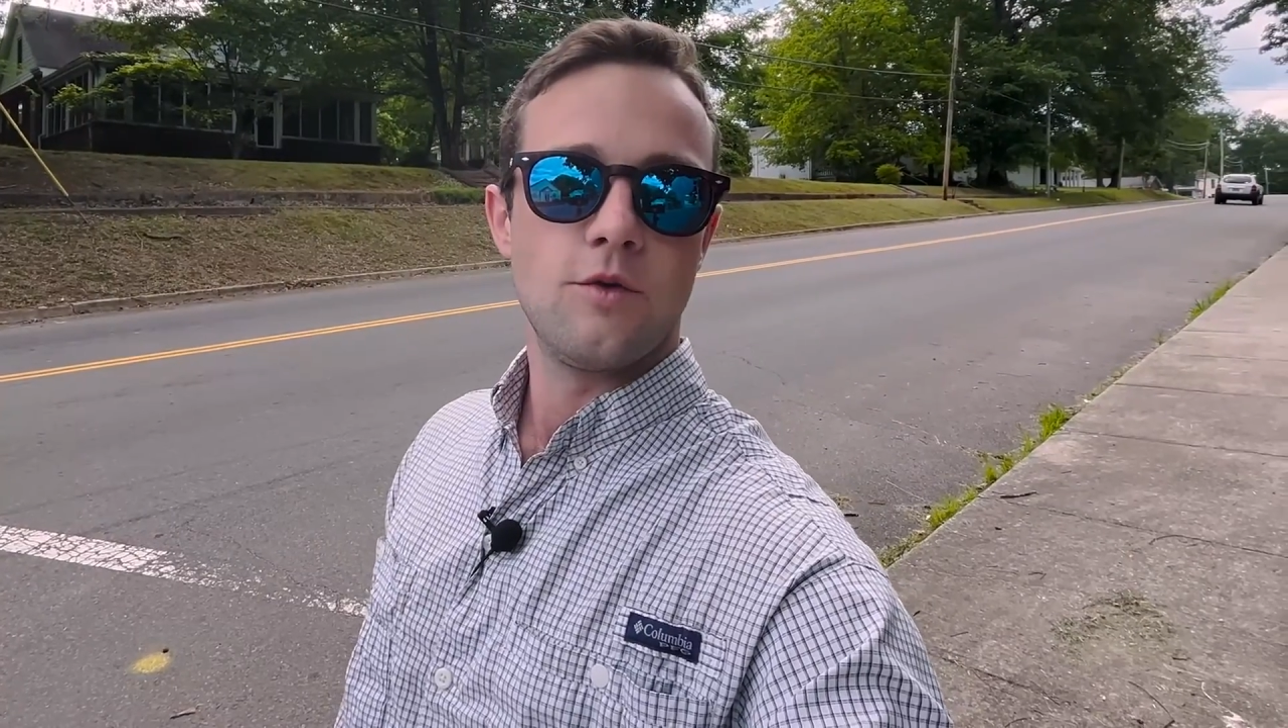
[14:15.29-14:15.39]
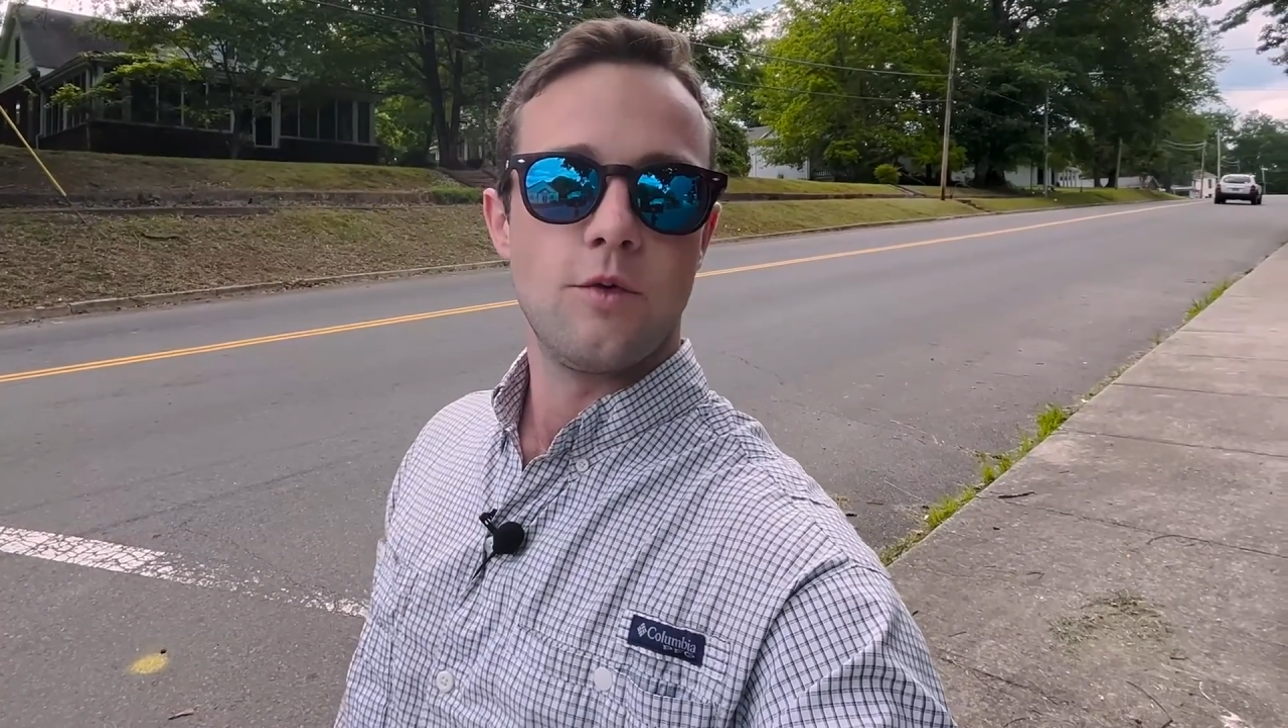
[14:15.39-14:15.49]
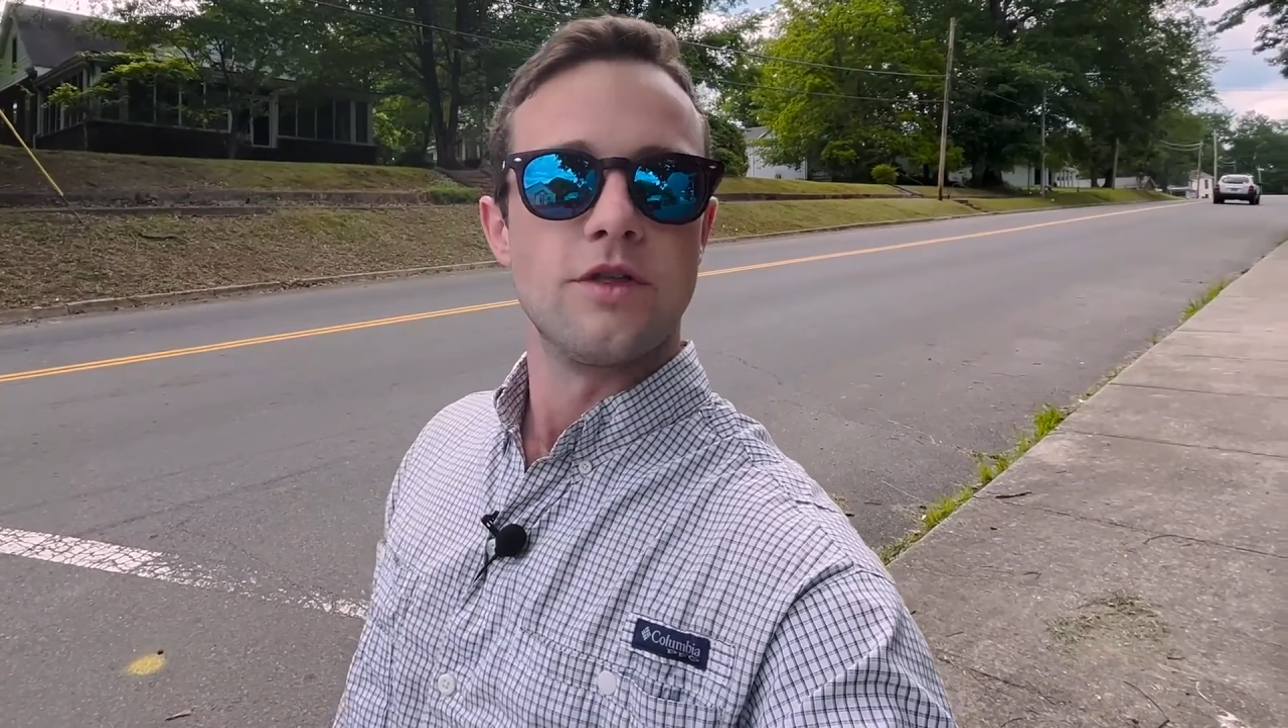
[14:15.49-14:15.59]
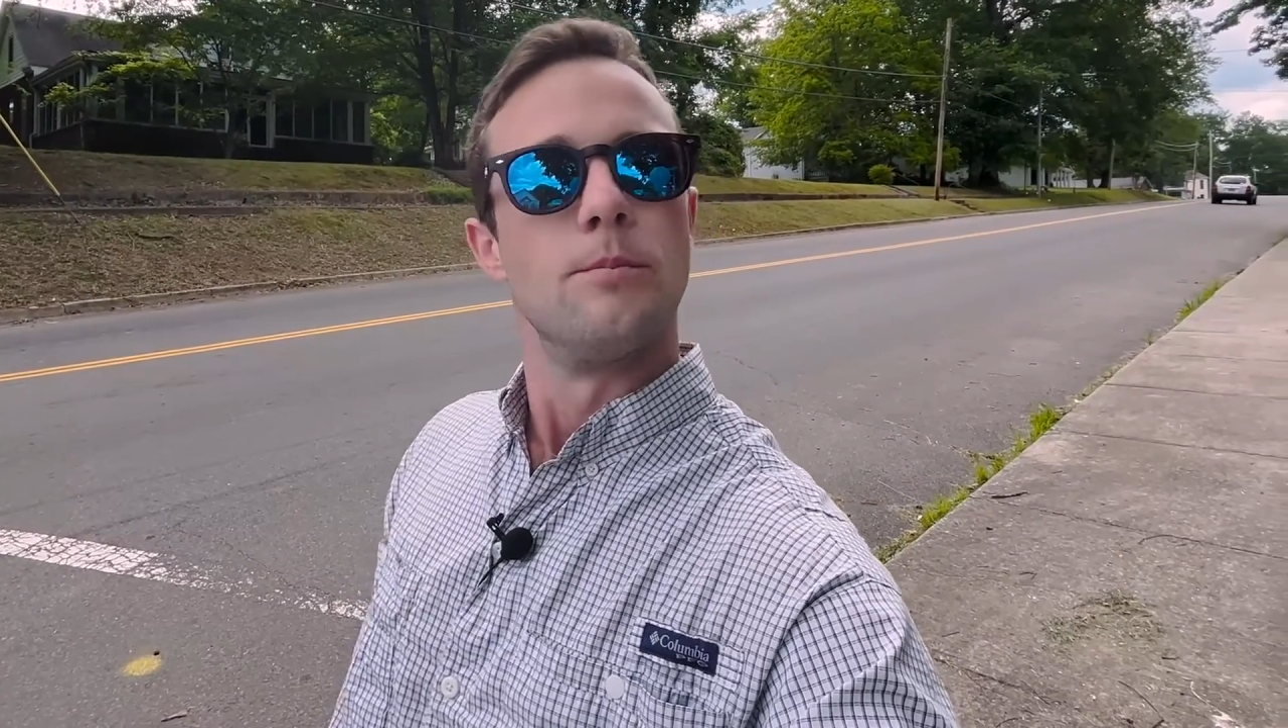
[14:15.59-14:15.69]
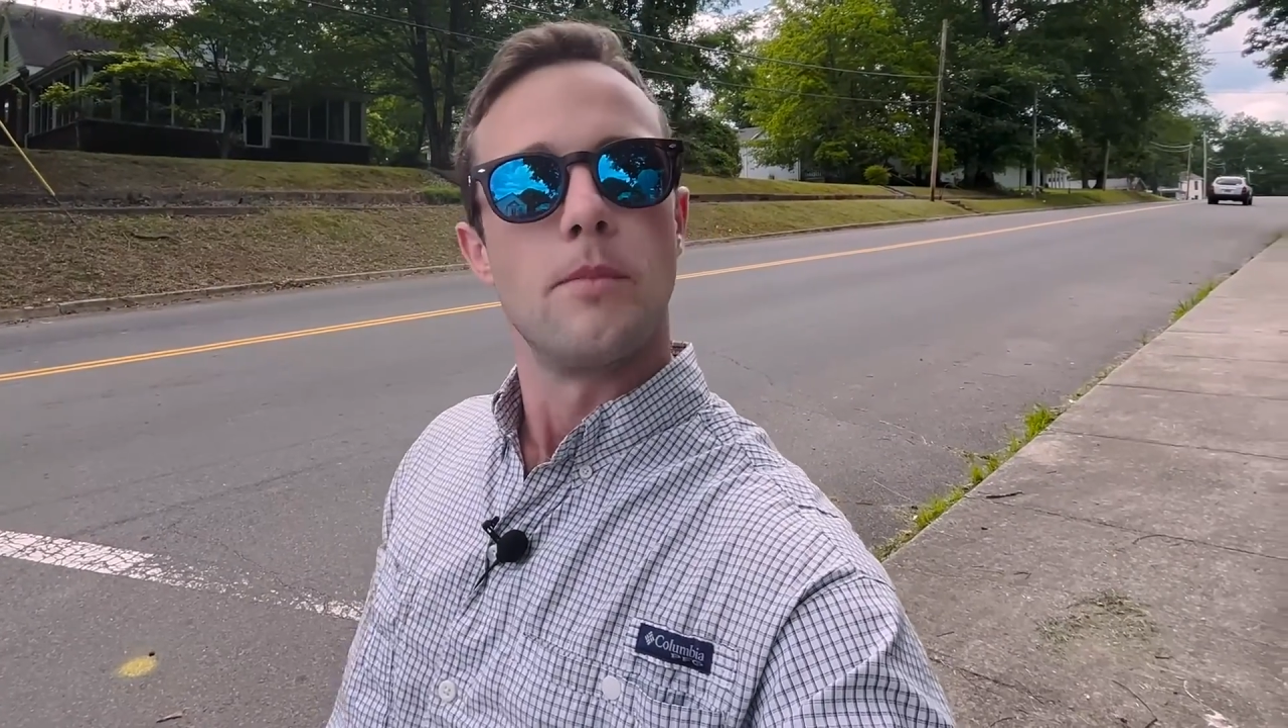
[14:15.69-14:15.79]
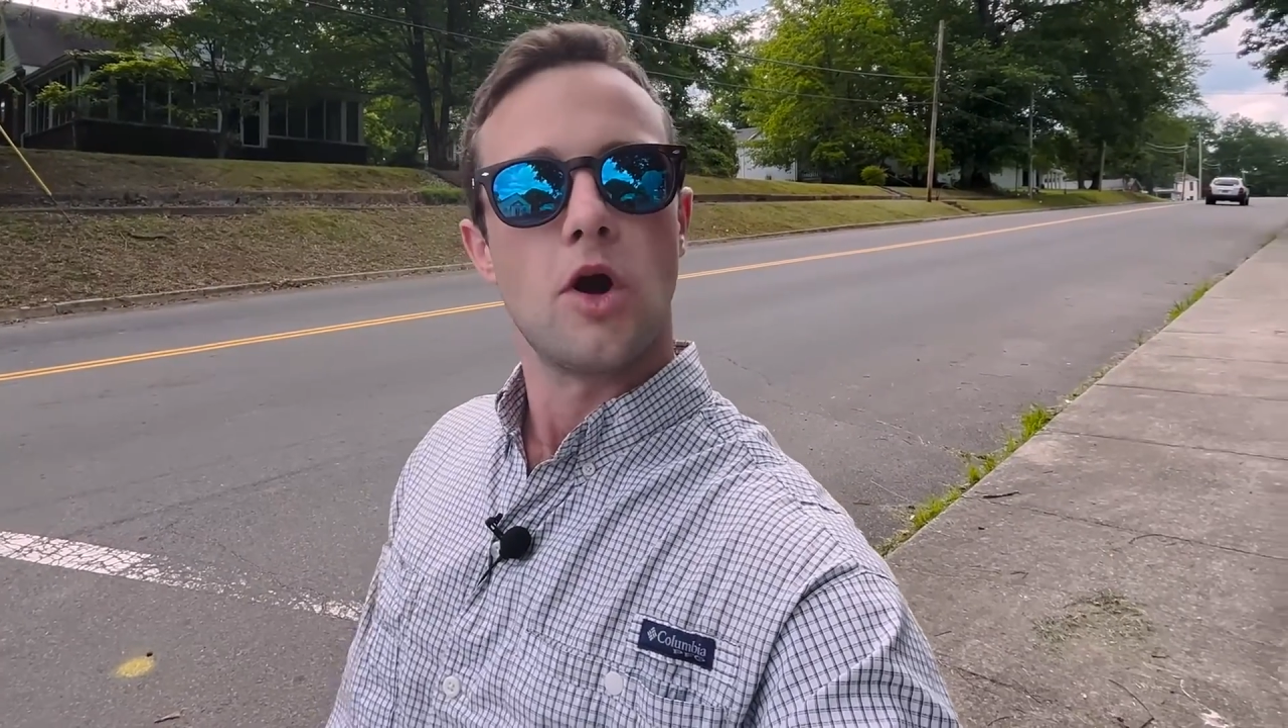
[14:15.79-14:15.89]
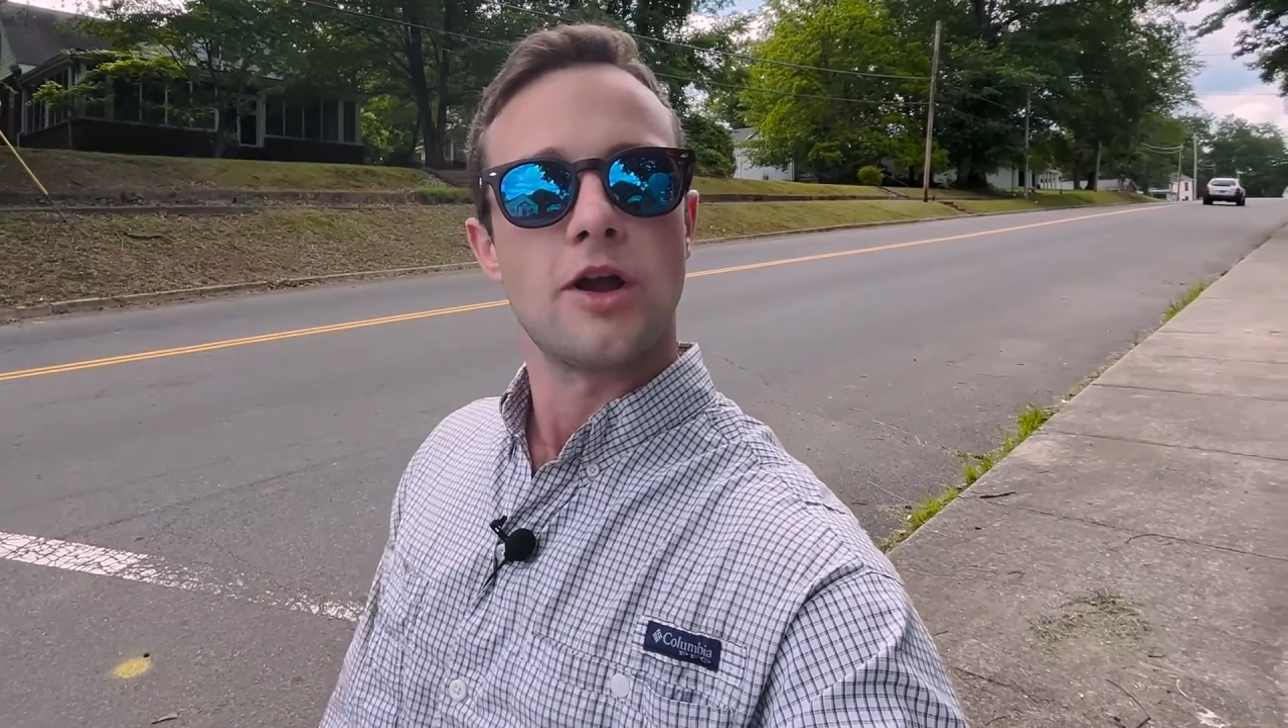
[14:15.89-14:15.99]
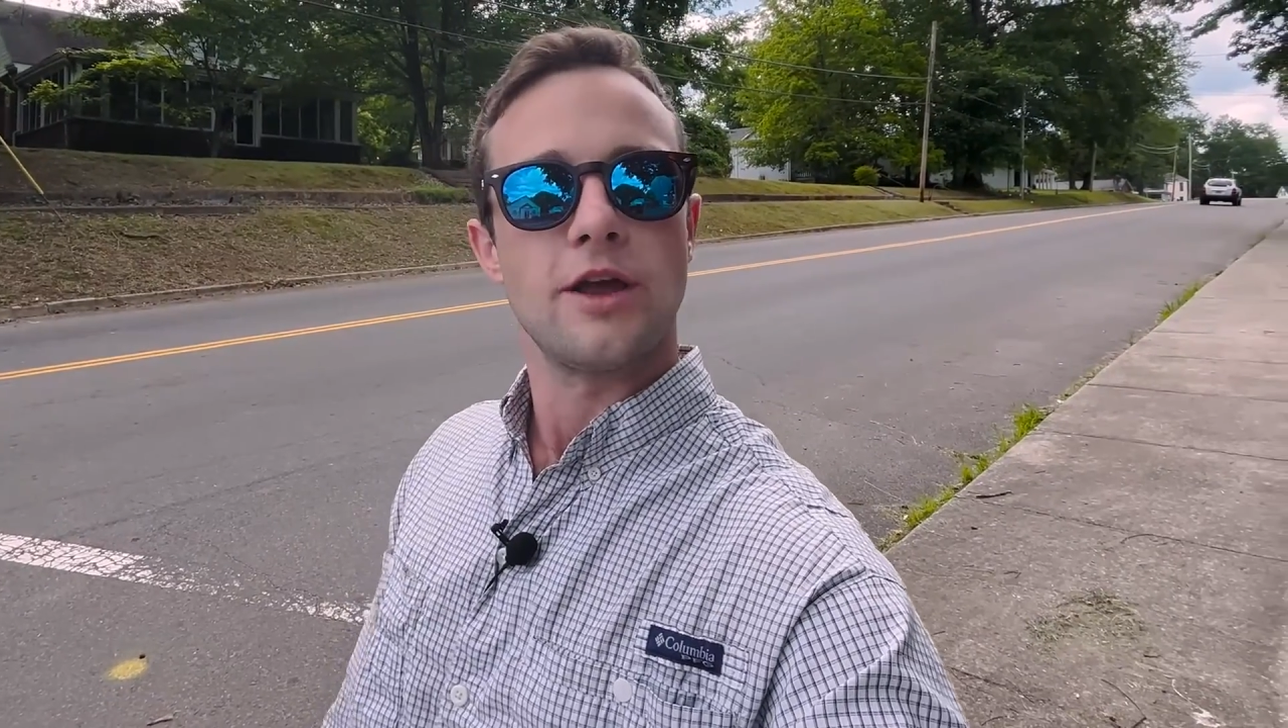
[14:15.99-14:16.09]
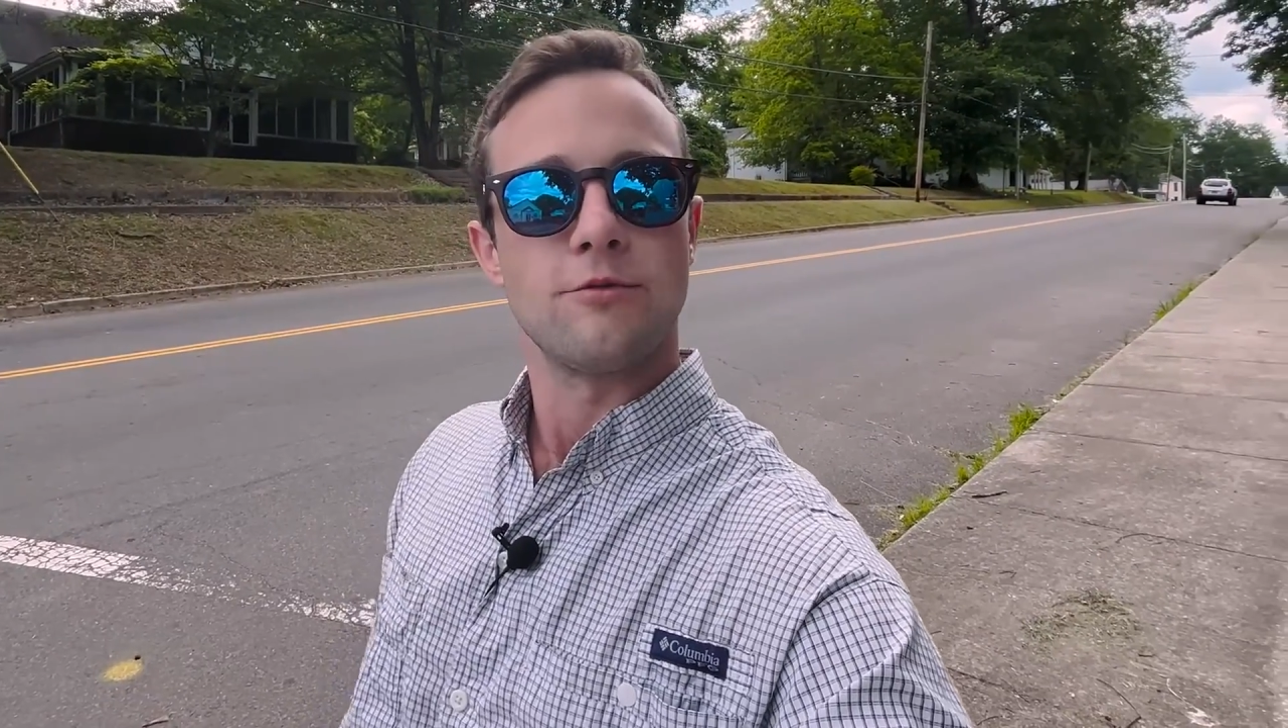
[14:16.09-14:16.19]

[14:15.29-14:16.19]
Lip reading: with a market